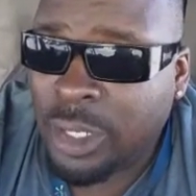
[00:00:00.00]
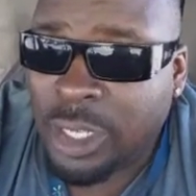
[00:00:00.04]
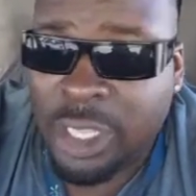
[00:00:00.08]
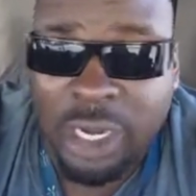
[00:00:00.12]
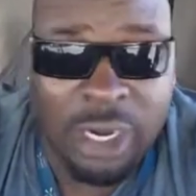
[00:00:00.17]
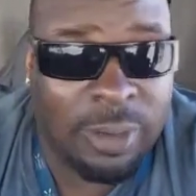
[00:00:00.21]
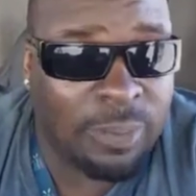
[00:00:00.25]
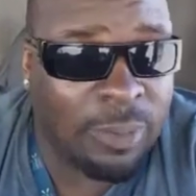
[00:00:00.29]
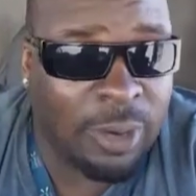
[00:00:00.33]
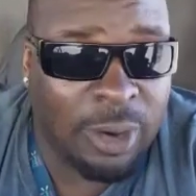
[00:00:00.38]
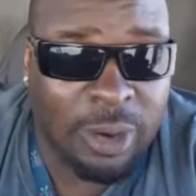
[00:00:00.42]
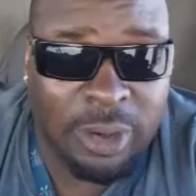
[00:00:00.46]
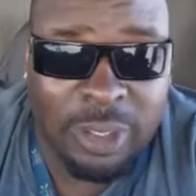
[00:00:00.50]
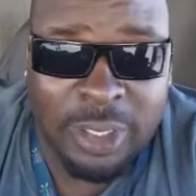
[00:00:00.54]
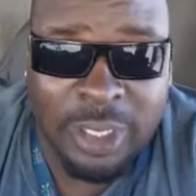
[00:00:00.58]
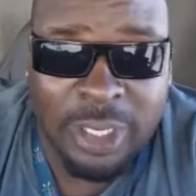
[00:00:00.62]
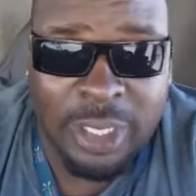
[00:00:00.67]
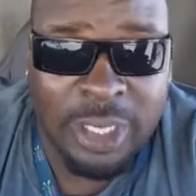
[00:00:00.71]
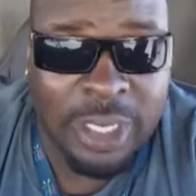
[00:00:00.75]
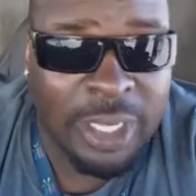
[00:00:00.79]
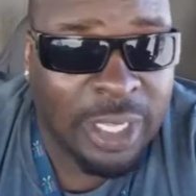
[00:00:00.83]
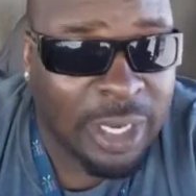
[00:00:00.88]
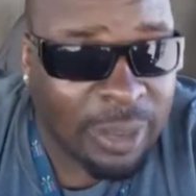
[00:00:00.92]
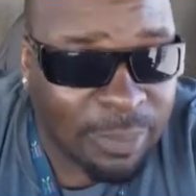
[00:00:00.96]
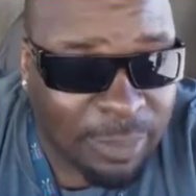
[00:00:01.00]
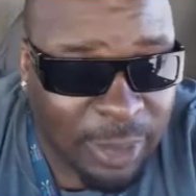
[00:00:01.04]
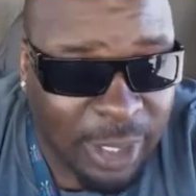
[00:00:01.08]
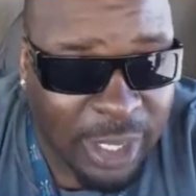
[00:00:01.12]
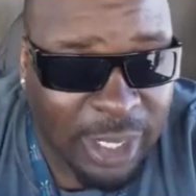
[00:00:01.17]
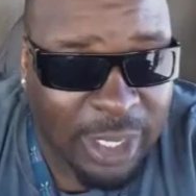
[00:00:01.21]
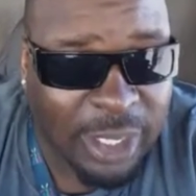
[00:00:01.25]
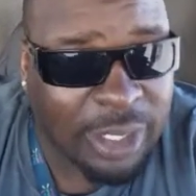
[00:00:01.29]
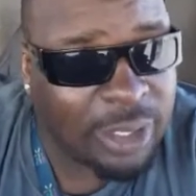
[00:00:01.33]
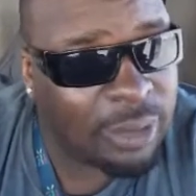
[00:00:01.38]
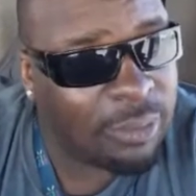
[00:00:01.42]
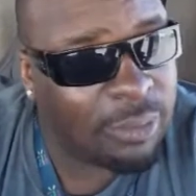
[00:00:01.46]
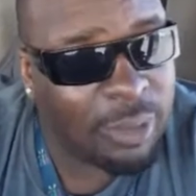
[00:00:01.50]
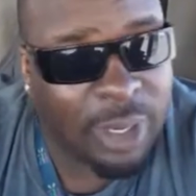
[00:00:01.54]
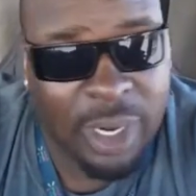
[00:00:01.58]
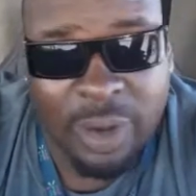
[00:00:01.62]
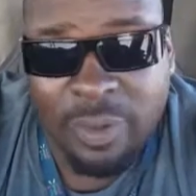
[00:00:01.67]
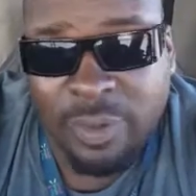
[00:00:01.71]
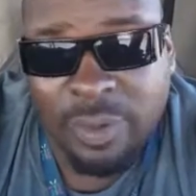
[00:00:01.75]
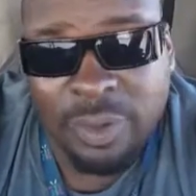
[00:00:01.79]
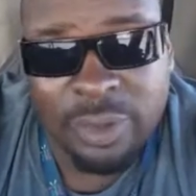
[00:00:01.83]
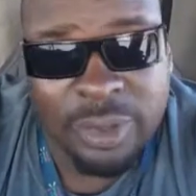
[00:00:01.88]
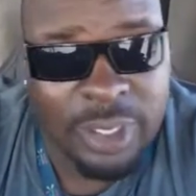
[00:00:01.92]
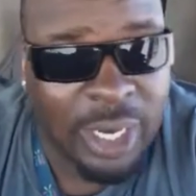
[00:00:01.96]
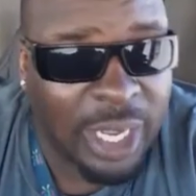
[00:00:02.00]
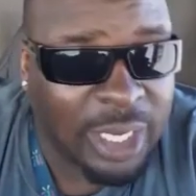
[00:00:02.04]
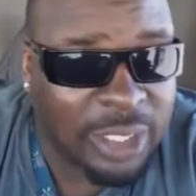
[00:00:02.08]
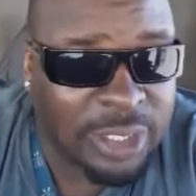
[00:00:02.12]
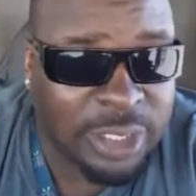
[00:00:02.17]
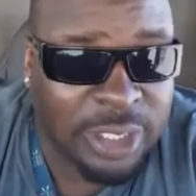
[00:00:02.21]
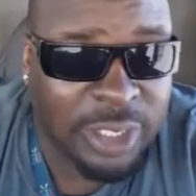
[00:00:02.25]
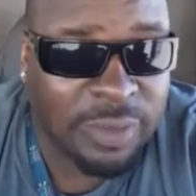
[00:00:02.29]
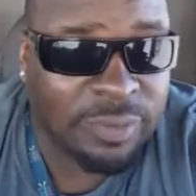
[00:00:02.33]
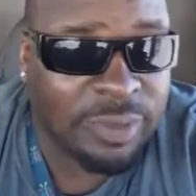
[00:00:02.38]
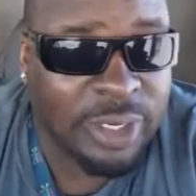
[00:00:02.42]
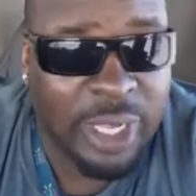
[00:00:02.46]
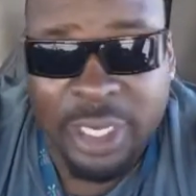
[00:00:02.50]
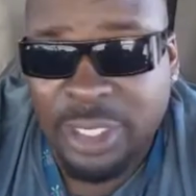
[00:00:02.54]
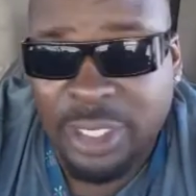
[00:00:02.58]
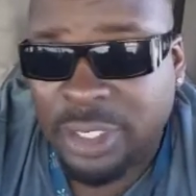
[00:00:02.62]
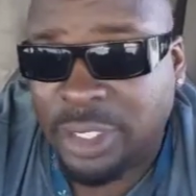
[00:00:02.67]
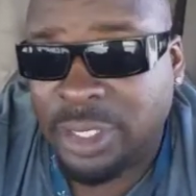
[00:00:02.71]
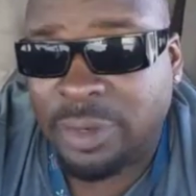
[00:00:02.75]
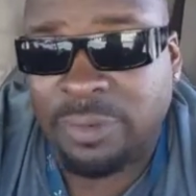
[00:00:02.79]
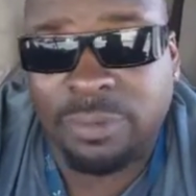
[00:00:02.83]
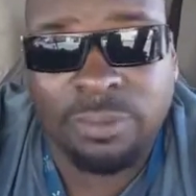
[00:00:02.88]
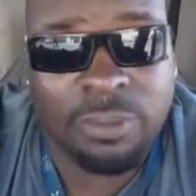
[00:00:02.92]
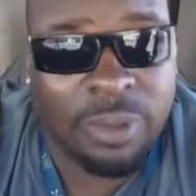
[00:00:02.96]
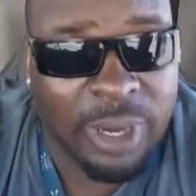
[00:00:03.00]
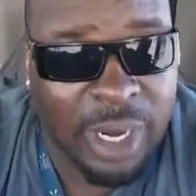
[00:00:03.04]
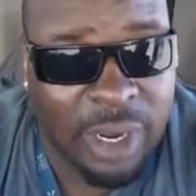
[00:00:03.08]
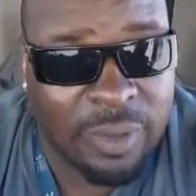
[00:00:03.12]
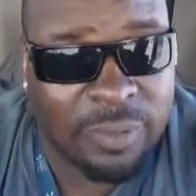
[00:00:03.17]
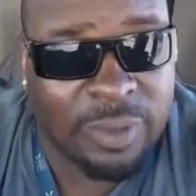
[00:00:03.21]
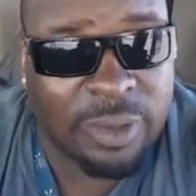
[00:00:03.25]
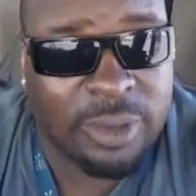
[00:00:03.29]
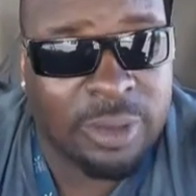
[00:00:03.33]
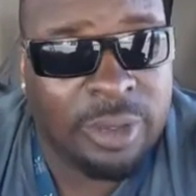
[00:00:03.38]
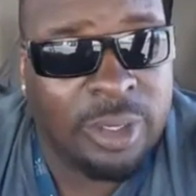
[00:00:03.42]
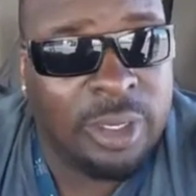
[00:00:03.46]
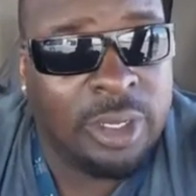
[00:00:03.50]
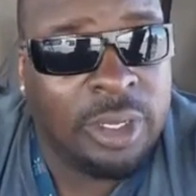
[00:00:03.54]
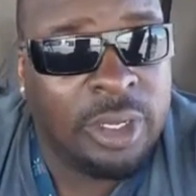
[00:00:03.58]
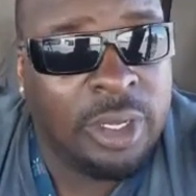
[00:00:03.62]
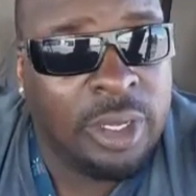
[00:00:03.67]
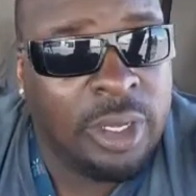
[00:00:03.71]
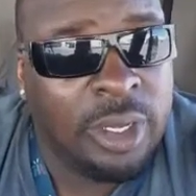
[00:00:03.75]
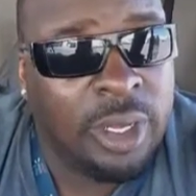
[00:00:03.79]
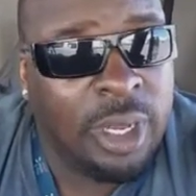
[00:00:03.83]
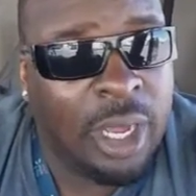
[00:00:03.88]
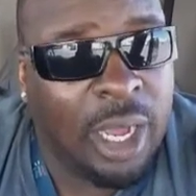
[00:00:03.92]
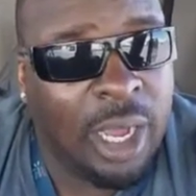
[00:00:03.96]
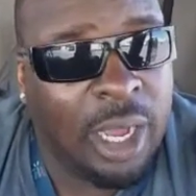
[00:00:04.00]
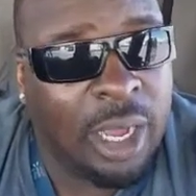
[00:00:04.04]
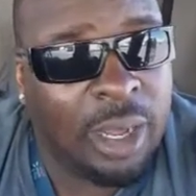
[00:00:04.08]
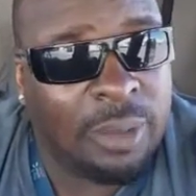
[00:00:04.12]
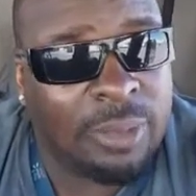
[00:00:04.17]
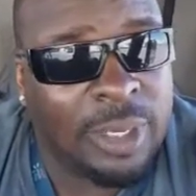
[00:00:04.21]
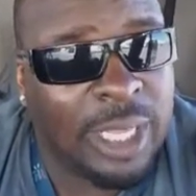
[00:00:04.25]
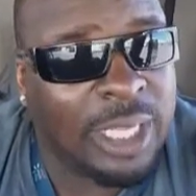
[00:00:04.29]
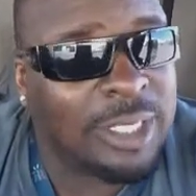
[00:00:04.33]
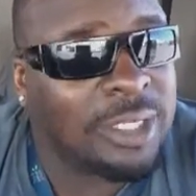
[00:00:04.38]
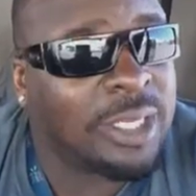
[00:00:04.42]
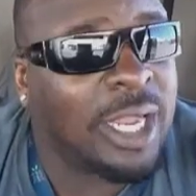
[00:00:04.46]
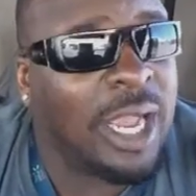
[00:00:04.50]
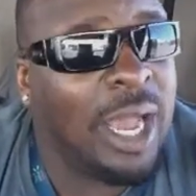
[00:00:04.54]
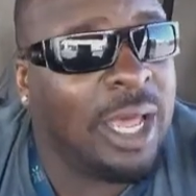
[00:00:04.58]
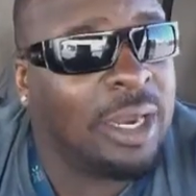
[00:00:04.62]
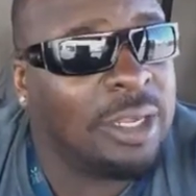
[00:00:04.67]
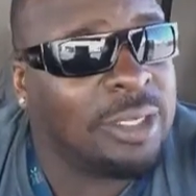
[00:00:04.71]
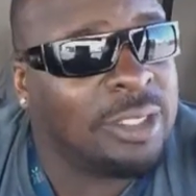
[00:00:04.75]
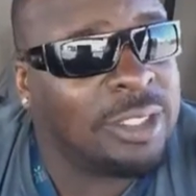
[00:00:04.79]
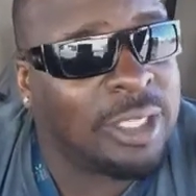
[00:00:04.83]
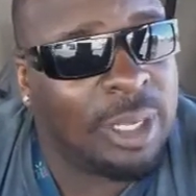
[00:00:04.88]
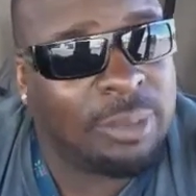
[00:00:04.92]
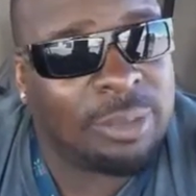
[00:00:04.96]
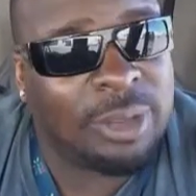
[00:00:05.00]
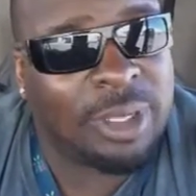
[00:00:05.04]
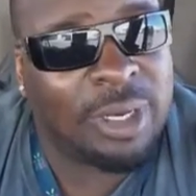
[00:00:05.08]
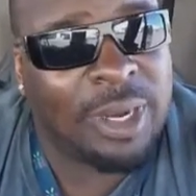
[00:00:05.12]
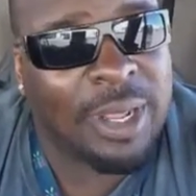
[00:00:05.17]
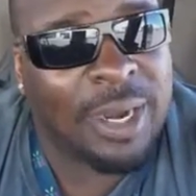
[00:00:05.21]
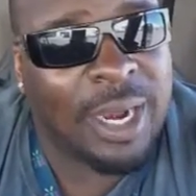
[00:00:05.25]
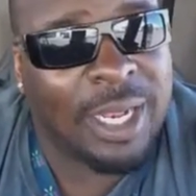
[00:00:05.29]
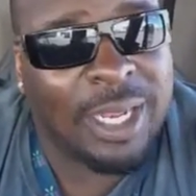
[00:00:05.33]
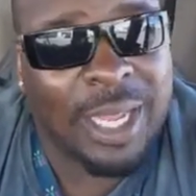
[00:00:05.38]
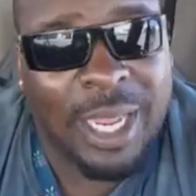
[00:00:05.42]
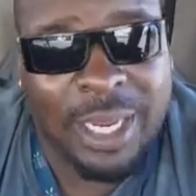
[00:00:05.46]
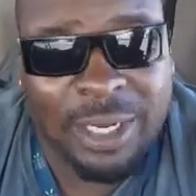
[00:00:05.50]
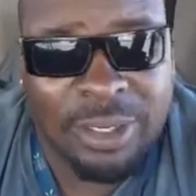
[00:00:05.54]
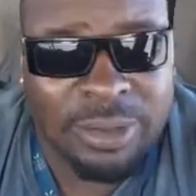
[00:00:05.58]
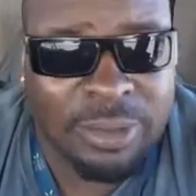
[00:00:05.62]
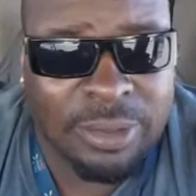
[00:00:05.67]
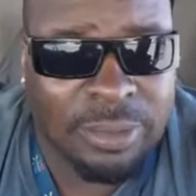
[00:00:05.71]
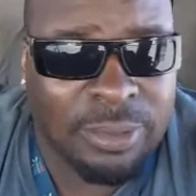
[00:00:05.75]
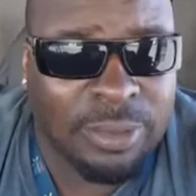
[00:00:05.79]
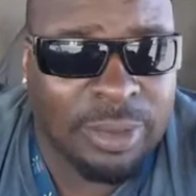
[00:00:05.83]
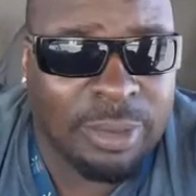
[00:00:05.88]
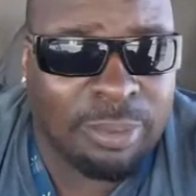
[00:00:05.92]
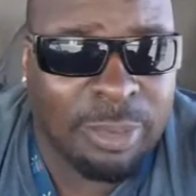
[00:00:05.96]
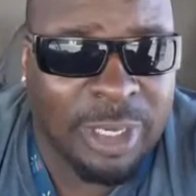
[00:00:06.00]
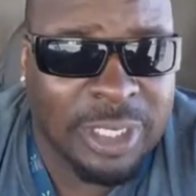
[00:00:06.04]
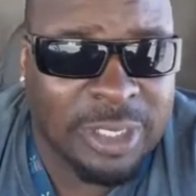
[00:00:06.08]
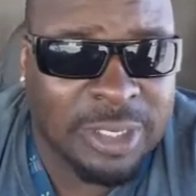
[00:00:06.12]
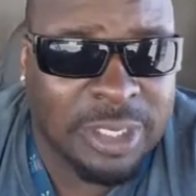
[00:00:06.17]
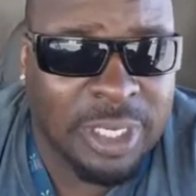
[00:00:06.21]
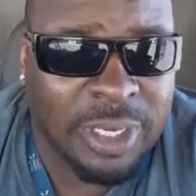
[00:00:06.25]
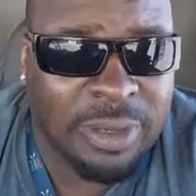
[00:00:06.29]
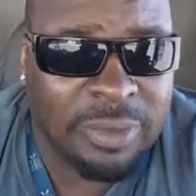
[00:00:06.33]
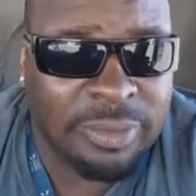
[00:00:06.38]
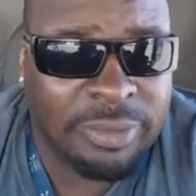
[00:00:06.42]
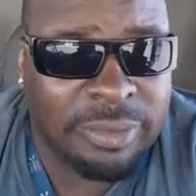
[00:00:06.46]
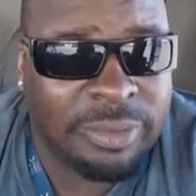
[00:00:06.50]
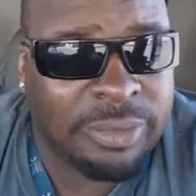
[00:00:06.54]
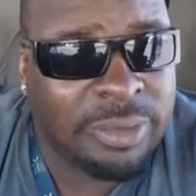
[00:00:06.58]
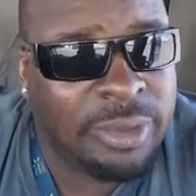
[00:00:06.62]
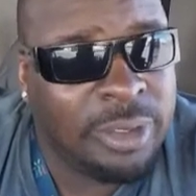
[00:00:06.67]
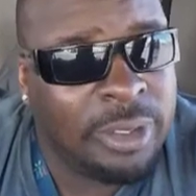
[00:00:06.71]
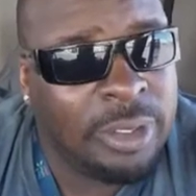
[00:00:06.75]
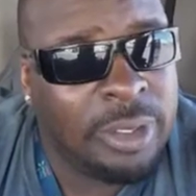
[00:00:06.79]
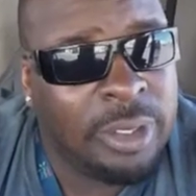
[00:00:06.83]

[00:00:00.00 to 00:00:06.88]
Get up early, get up late, whatever, night shift, day shift, whatever. That's kind of something that I like doing myself.